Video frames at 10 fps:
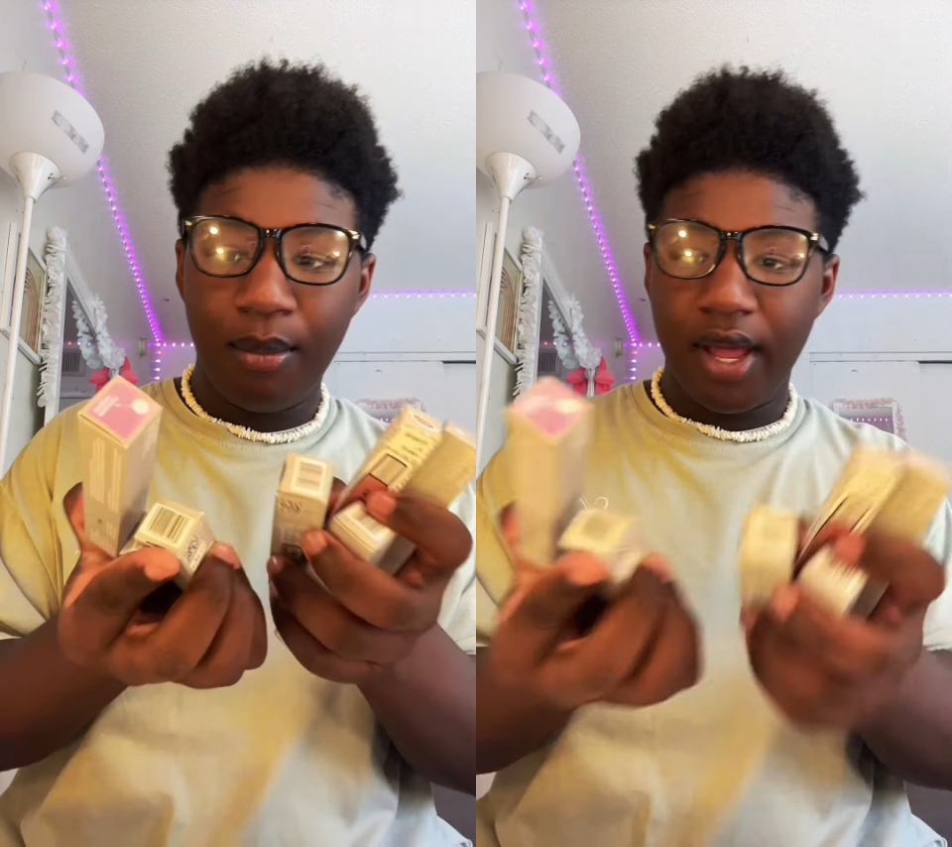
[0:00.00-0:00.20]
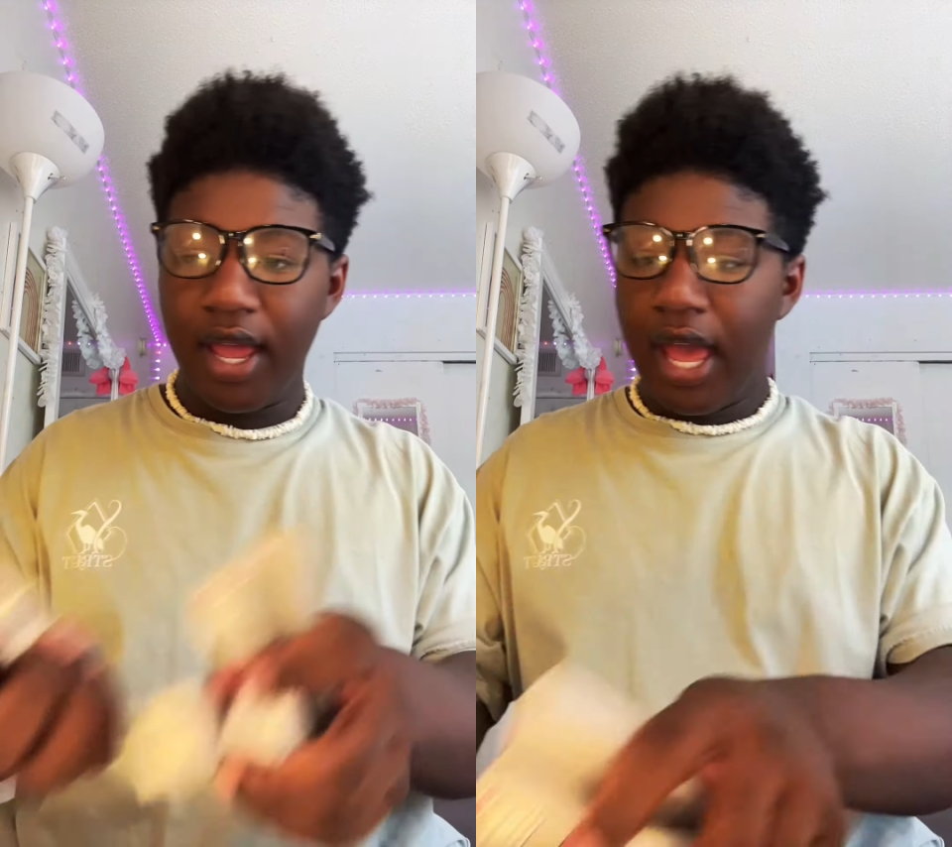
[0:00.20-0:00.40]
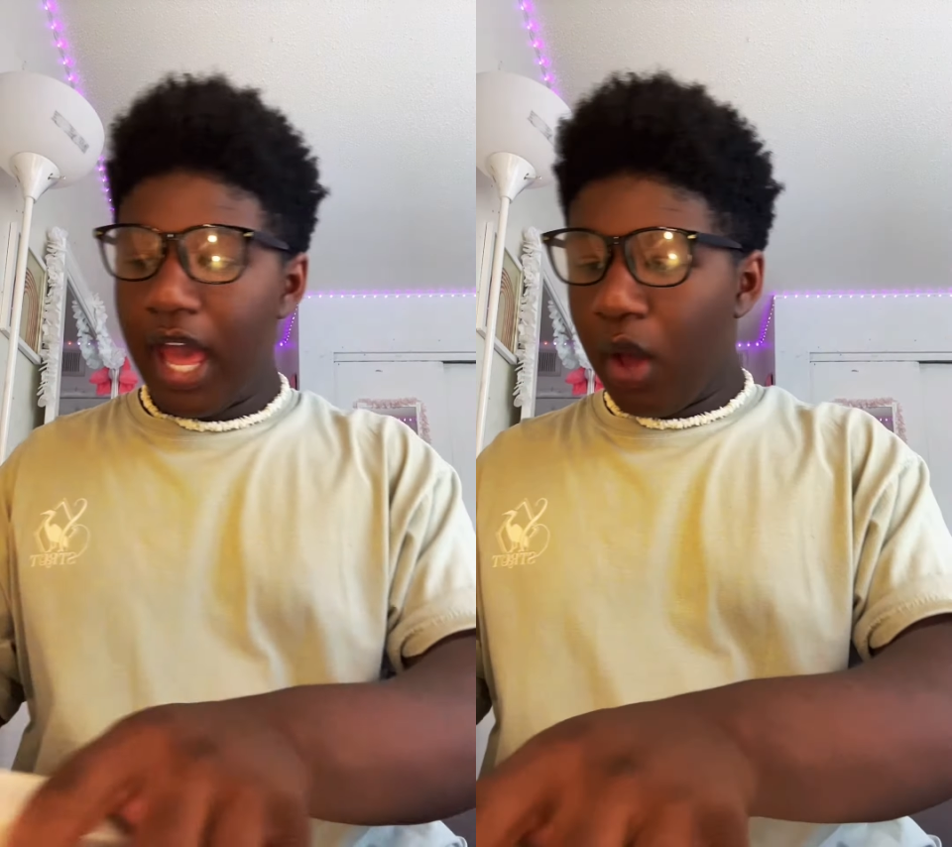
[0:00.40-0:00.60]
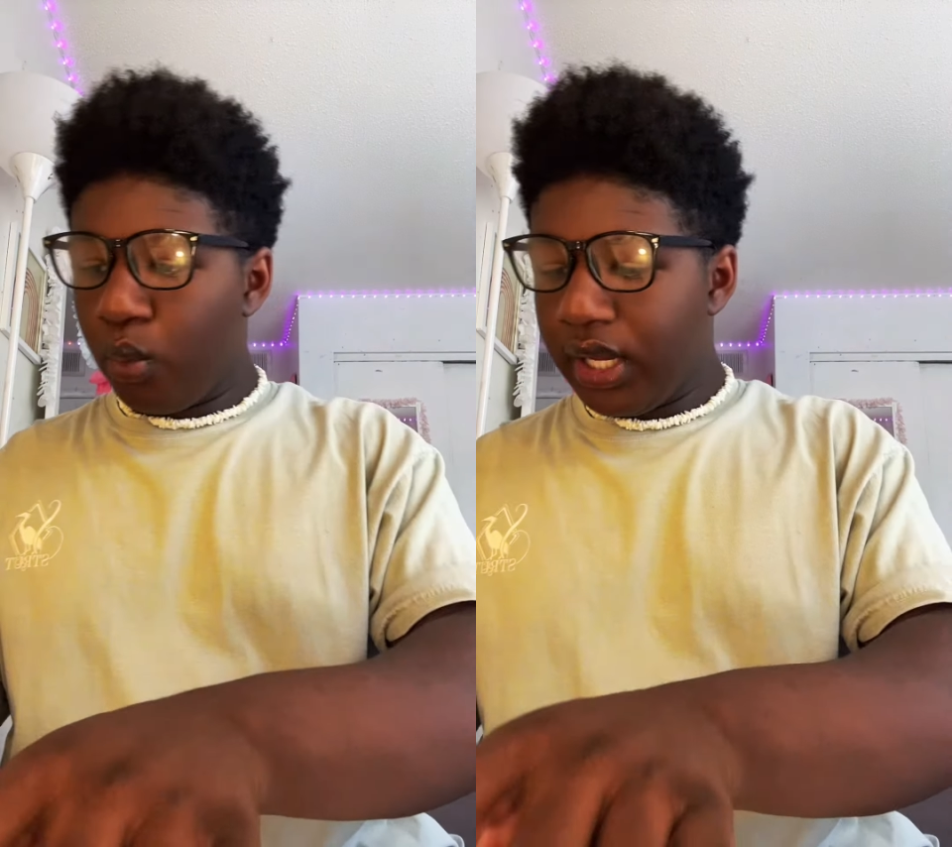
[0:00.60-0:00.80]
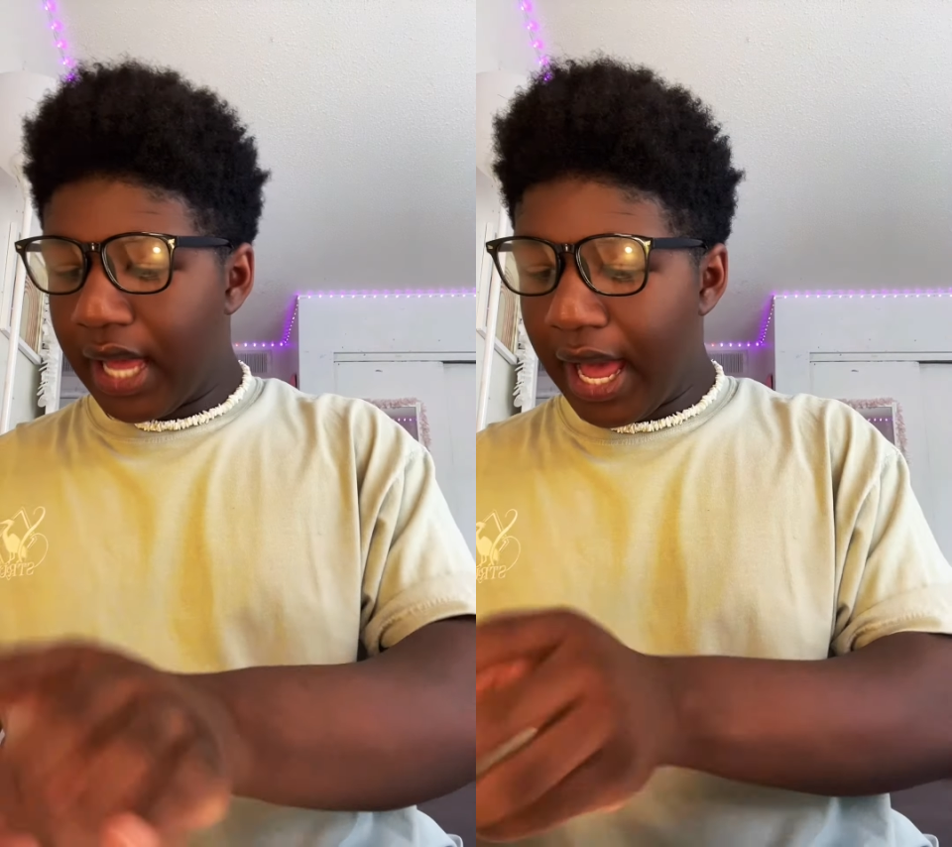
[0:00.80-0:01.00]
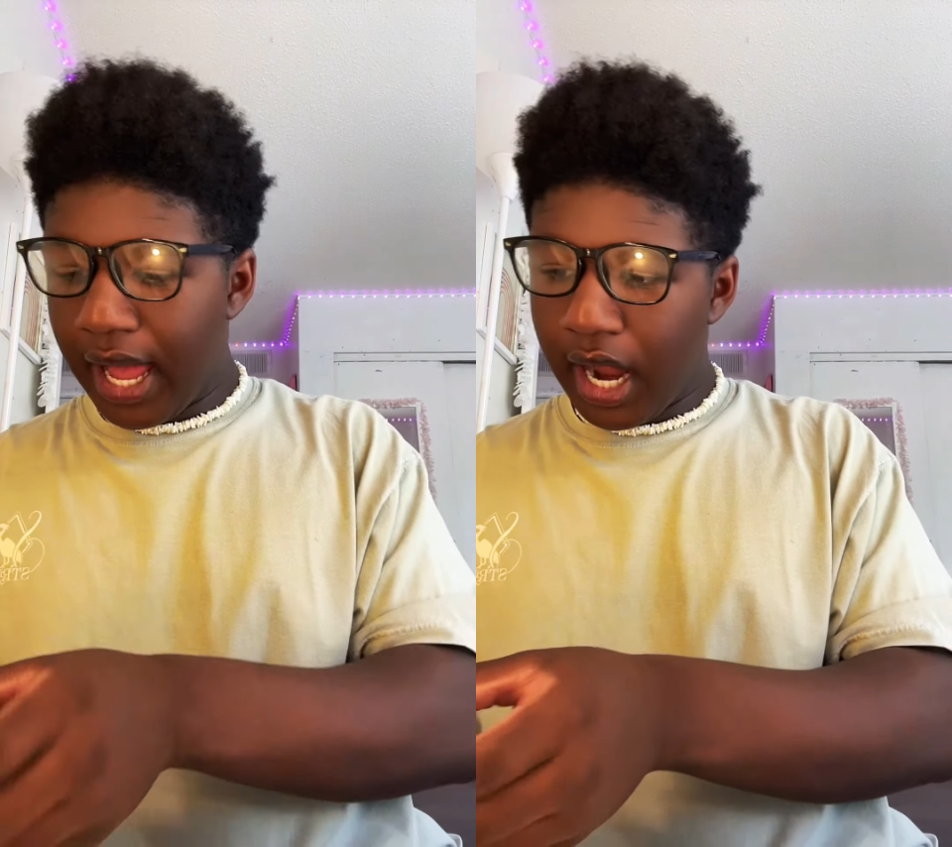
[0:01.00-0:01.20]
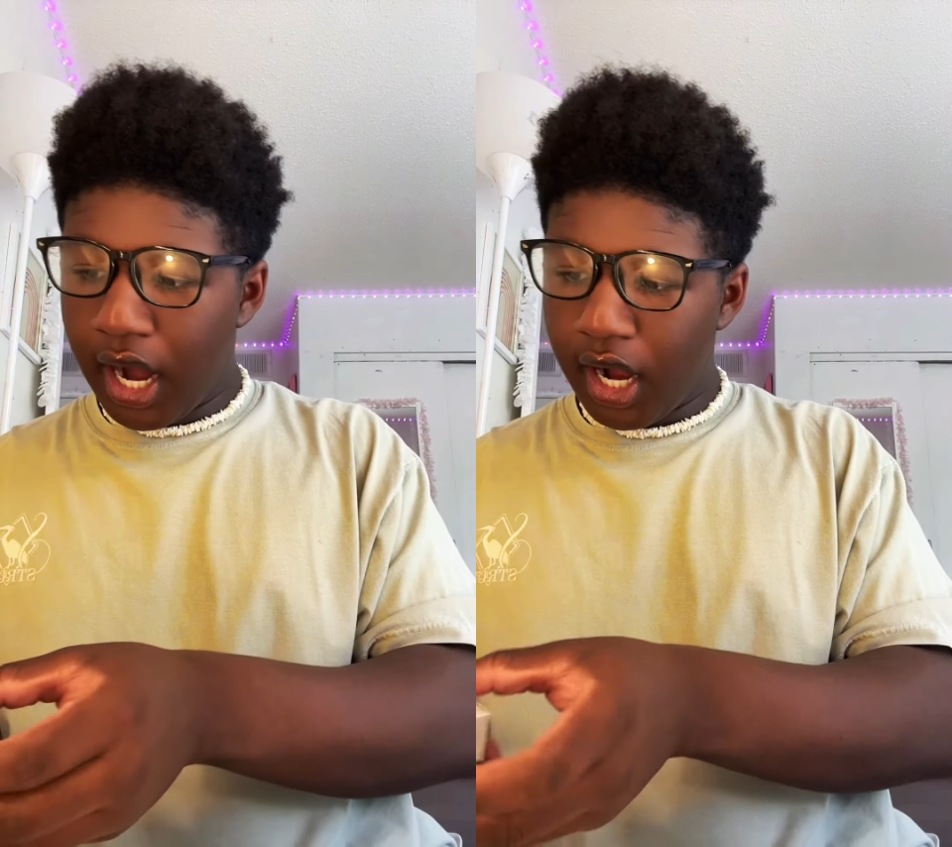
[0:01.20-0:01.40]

But we got